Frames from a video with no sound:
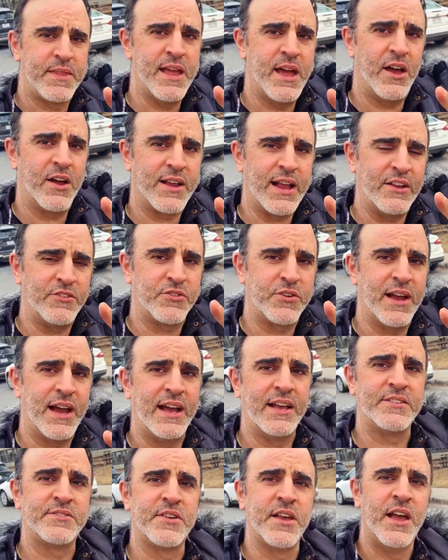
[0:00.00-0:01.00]
I'll catch you
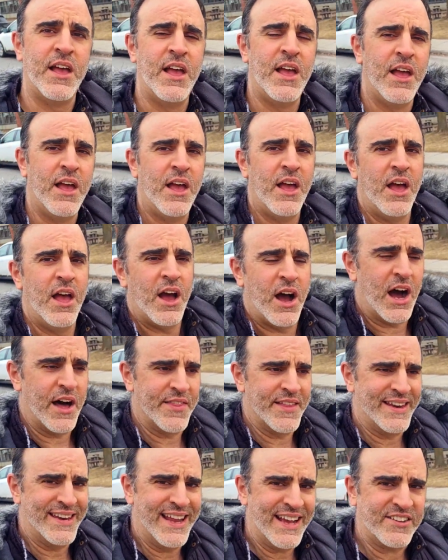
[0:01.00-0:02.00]
guys on
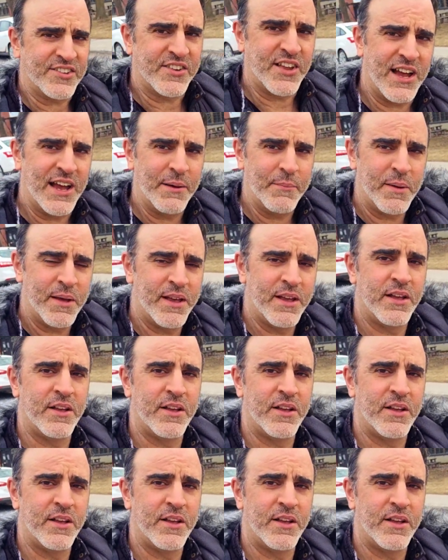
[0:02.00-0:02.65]
the next time.